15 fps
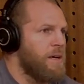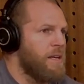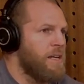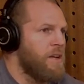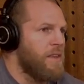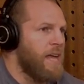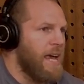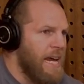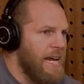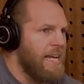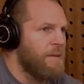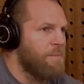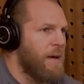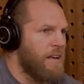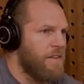you know, the
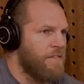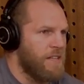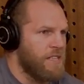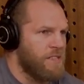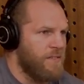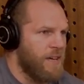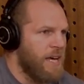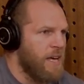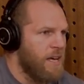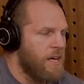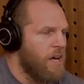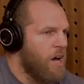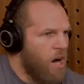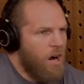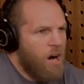healing benefits of it
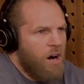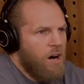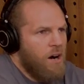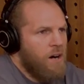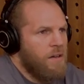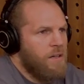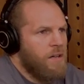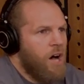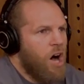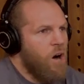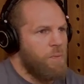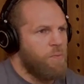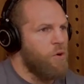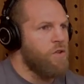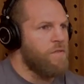are
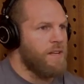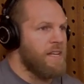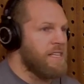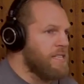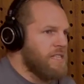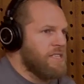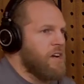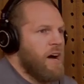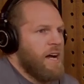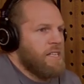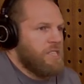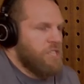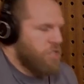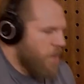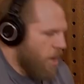proven. There's the
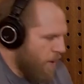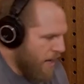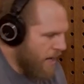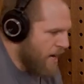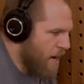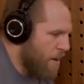science to show it.